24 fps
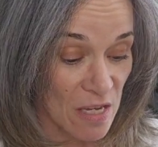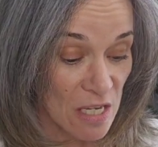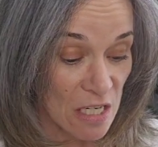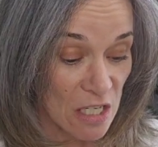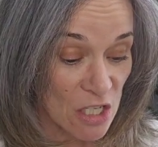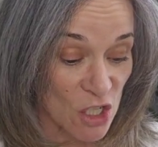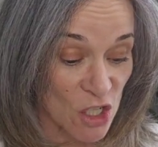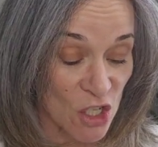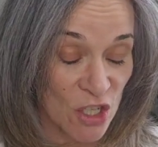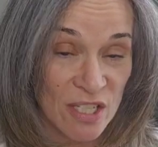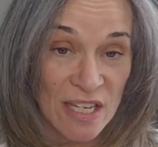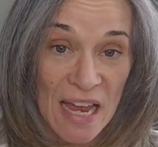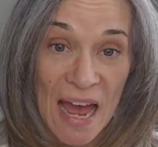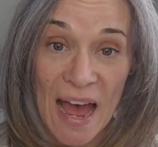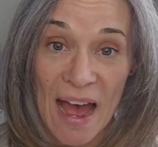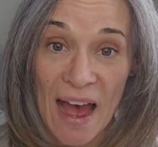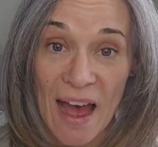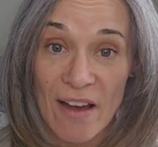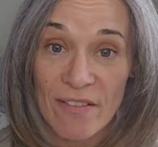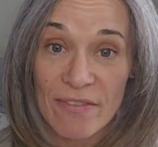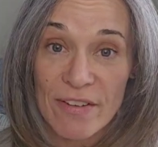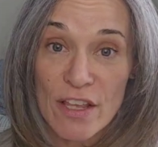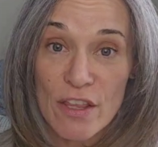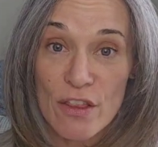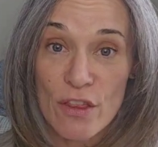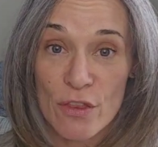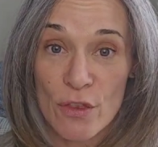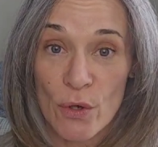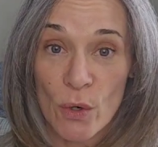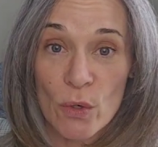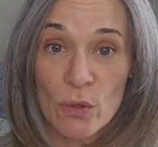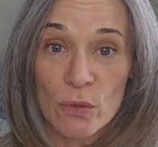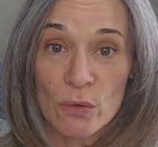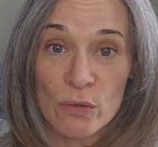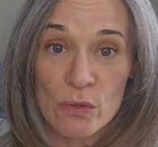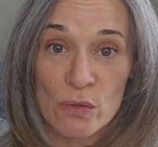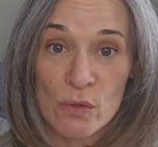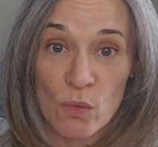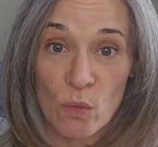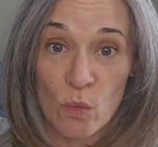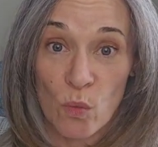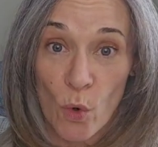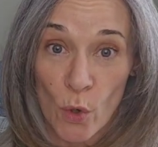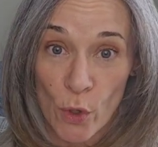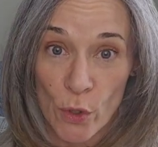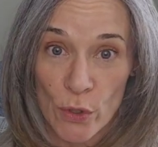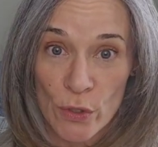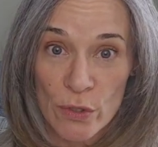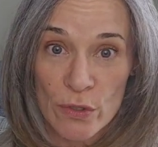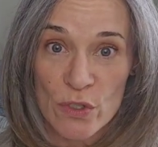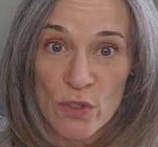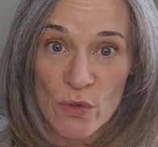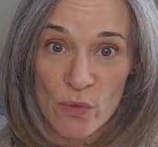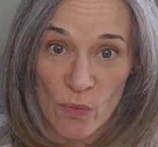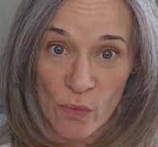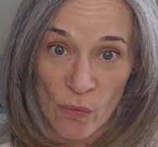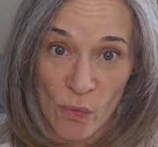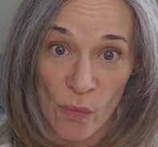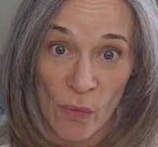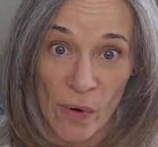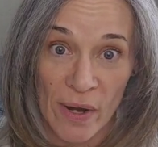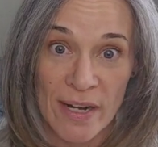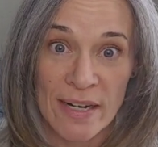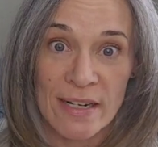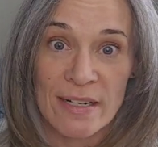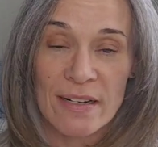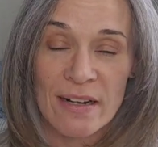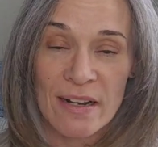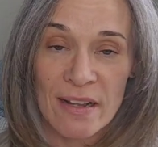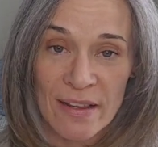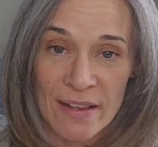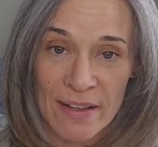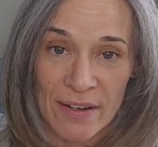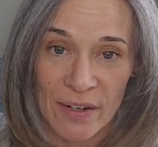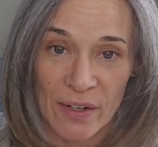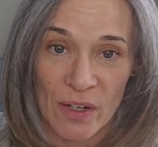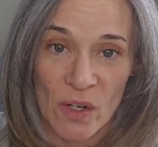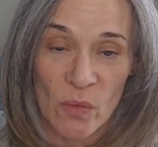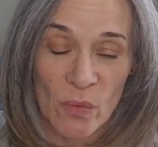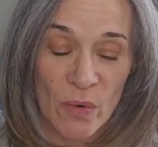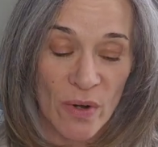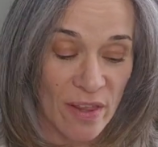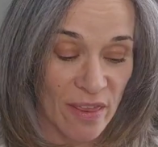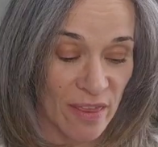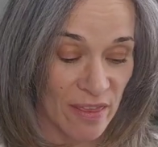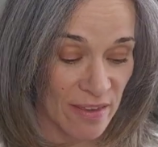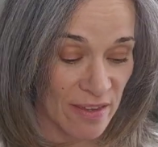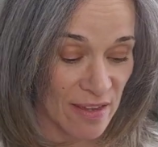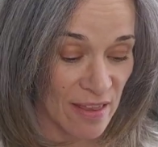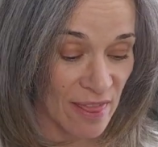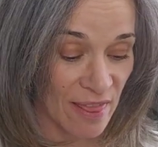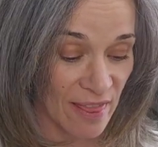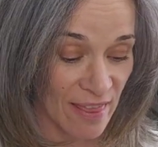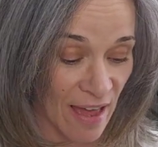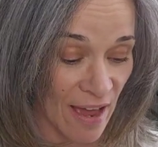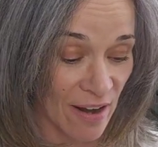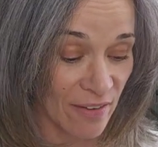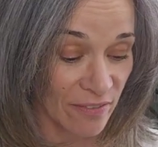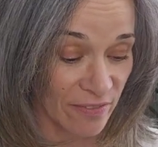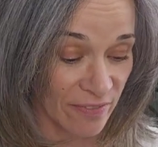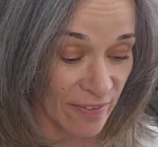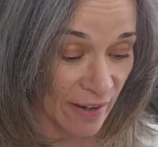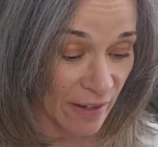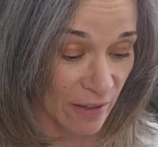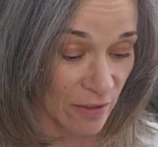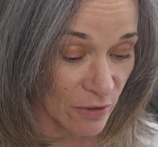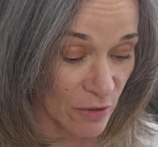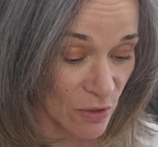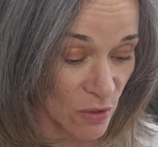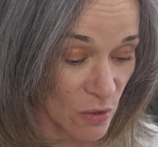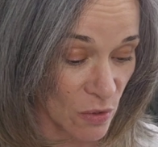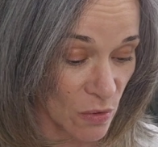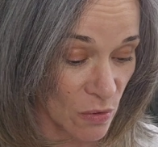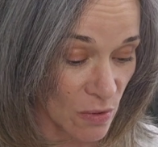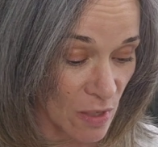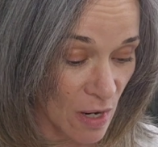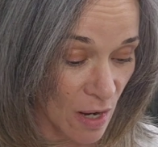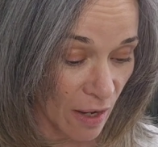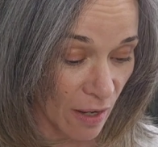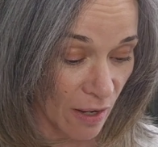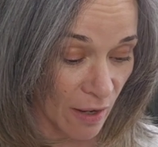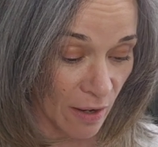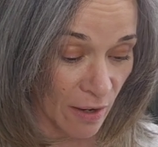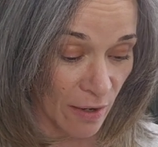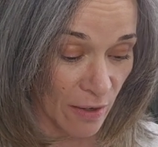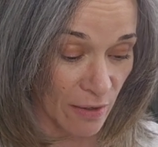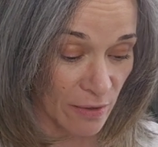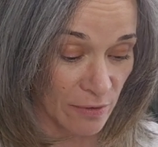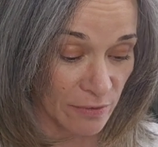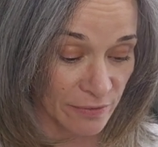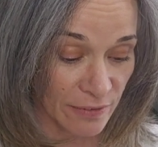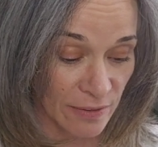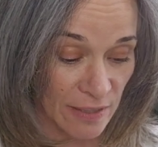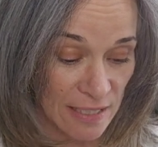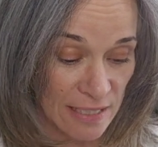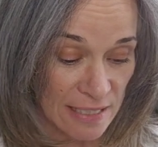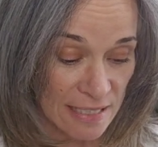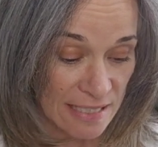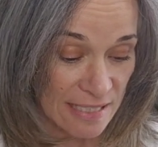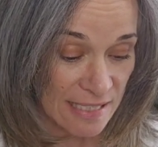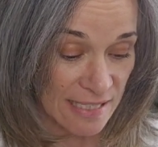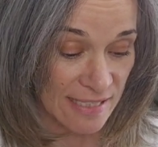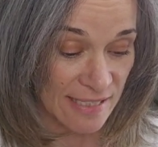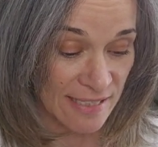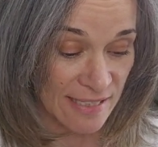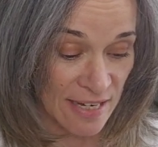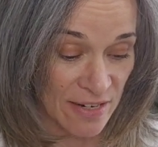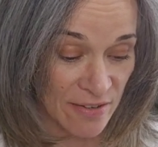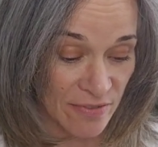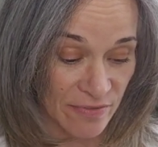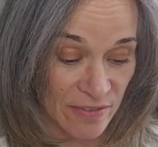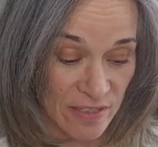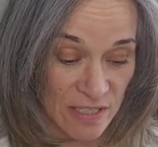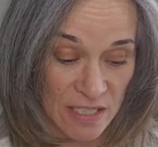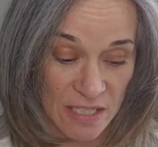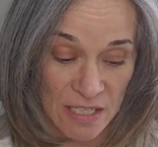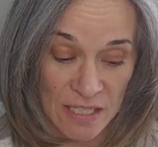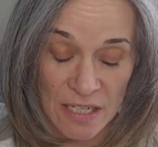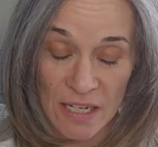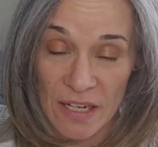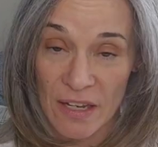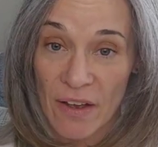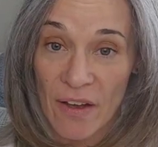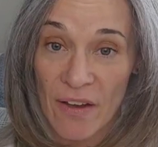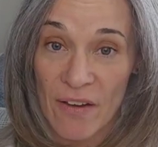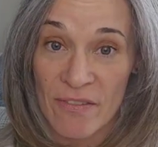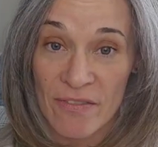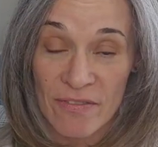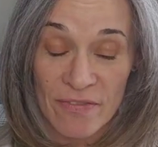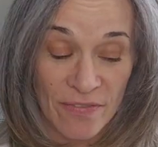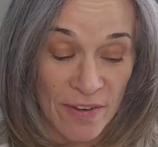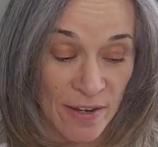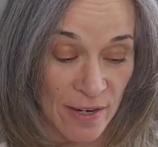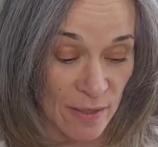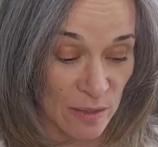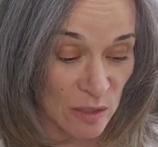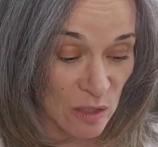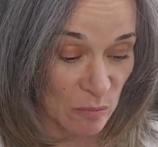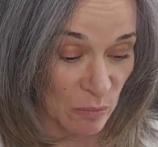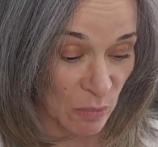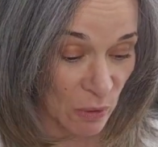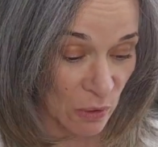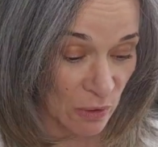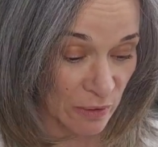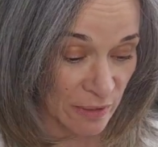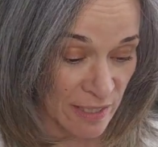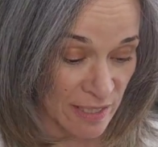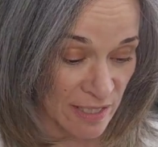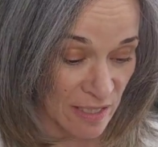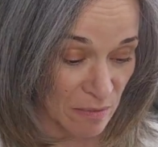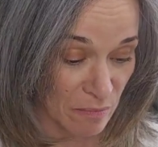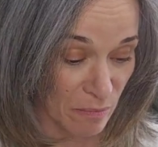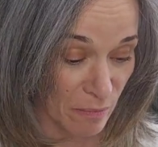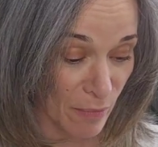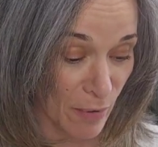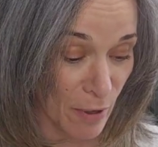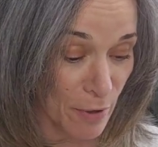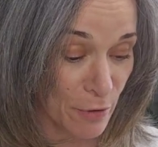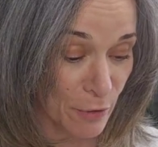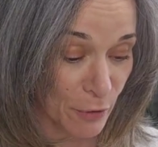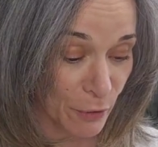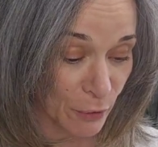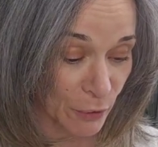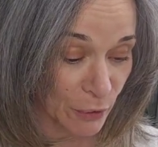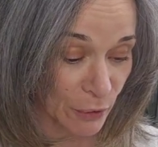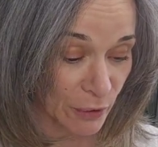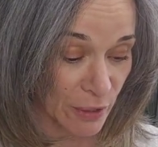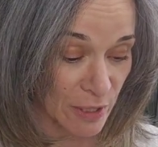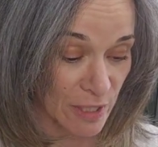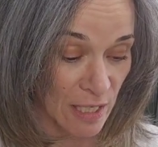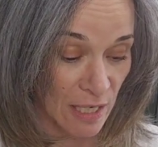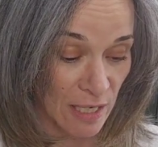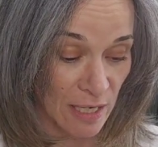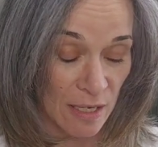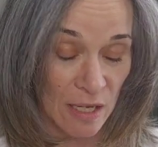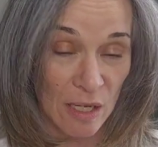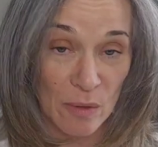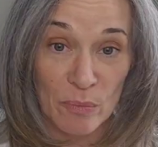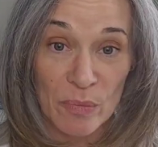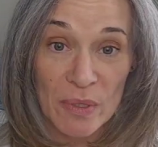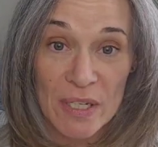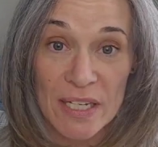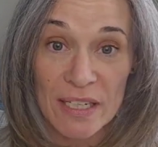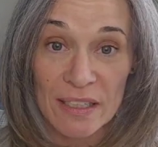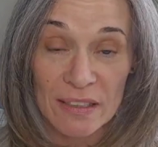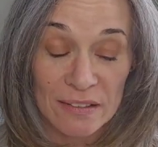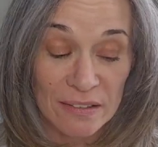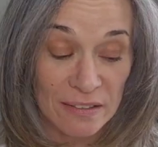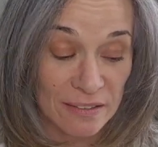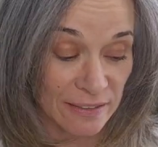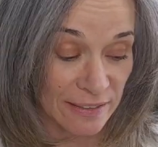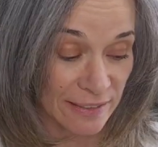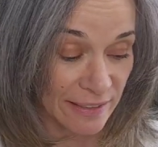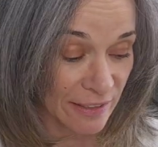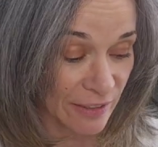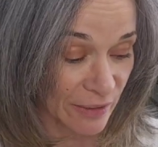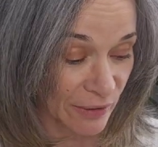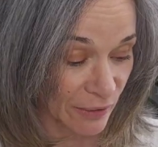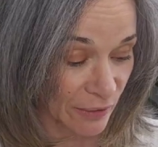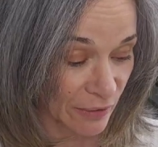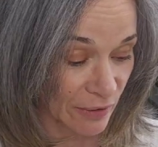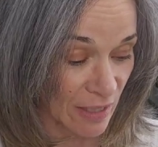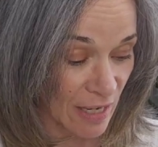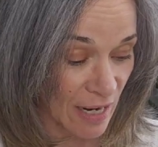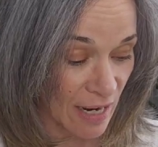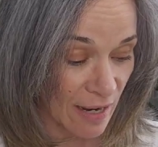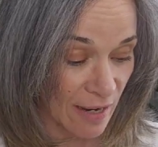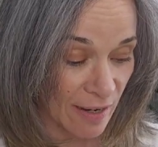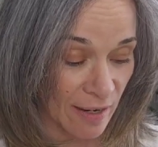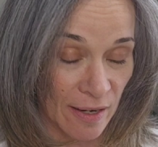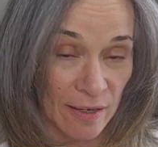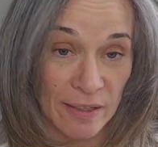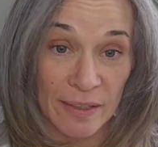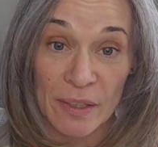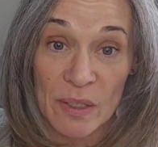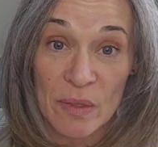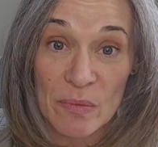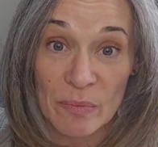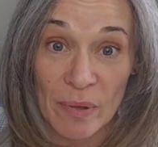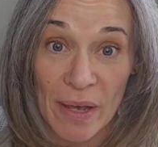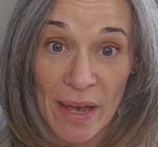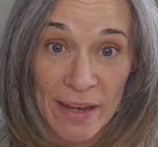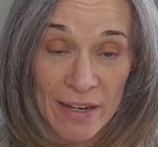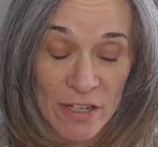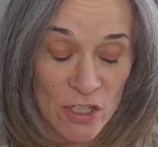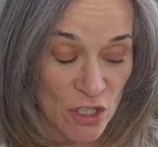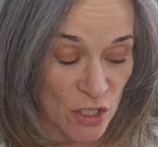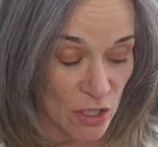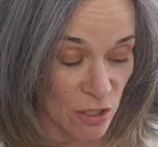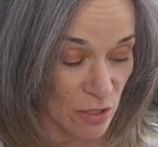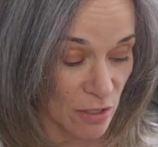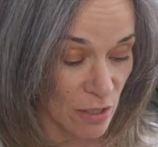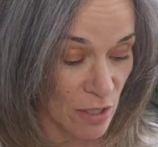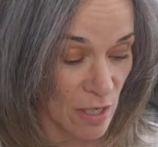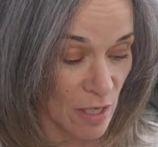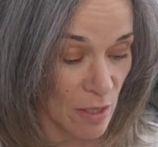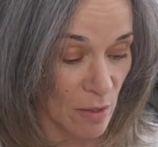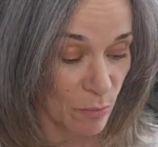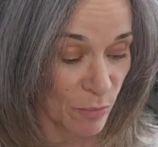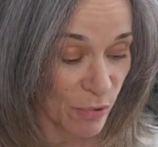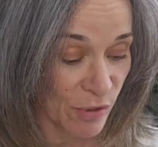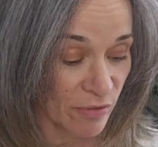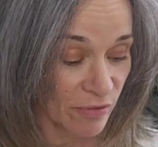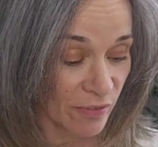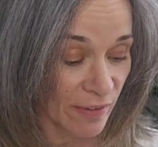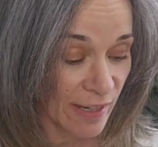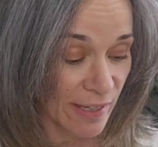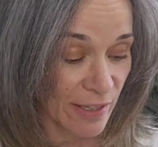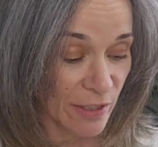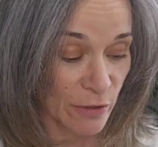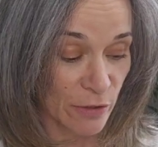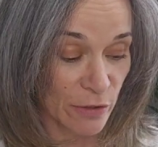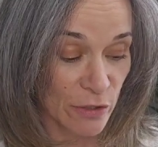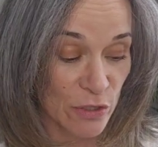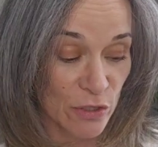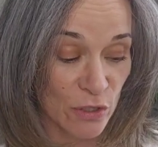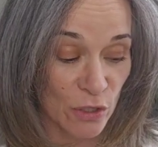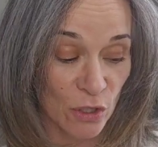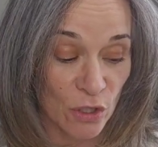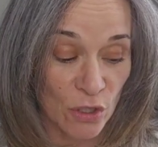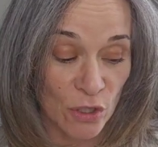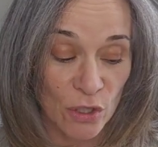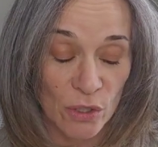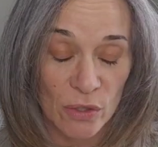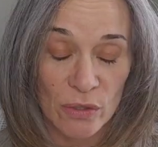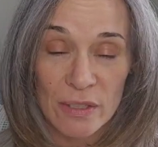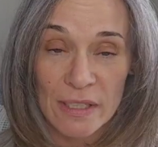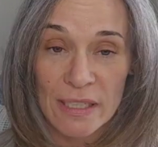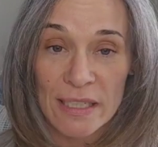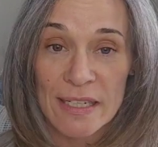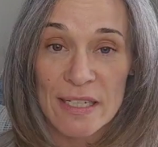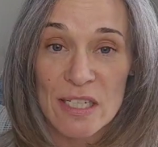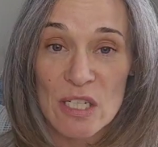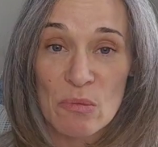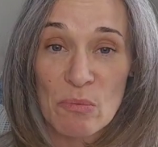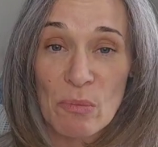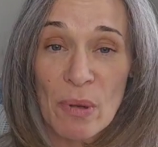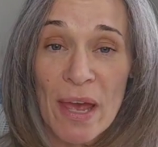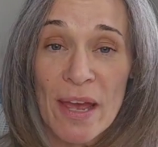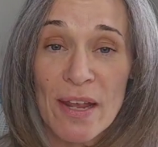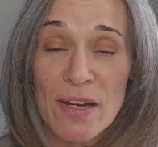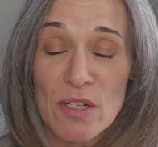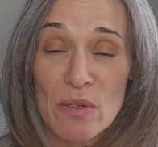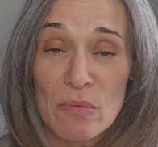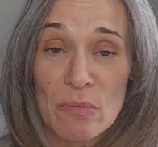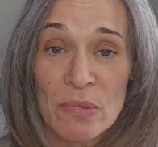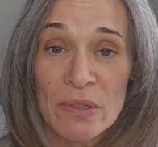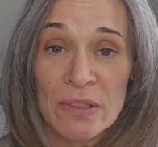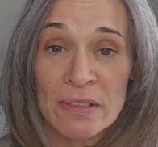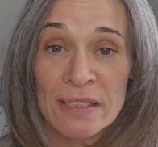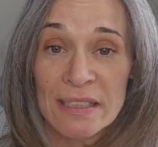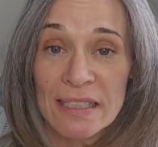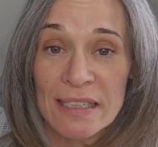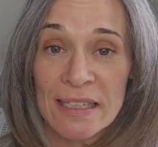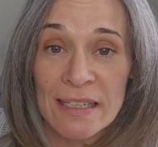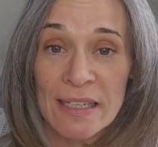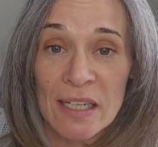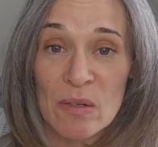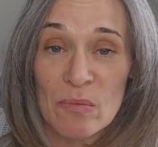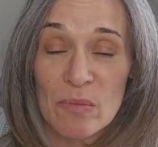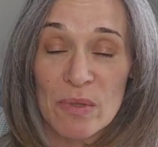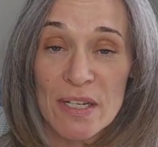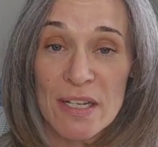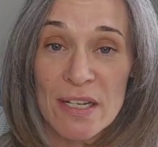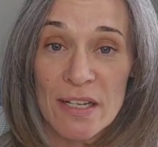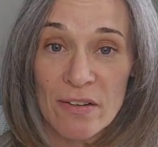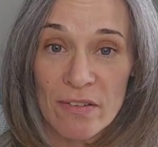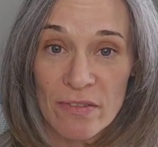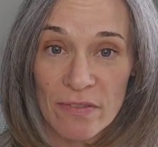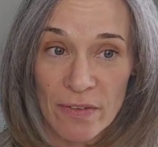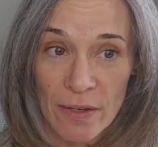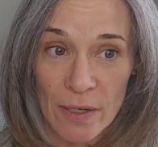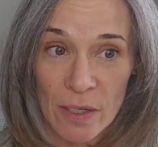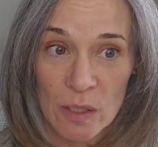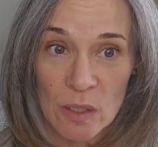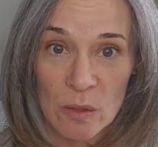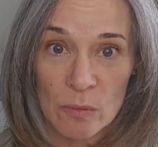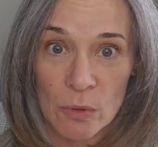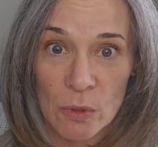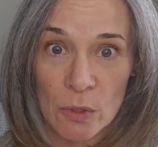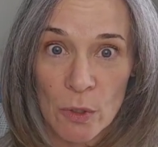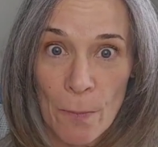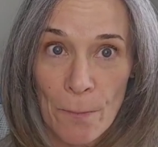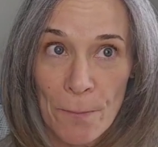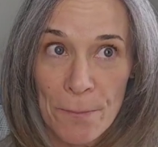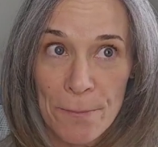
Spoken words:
just having those words right there within that value of safety, available is in motherhood, being a leader, compassion, provider, security, dependability, and being available.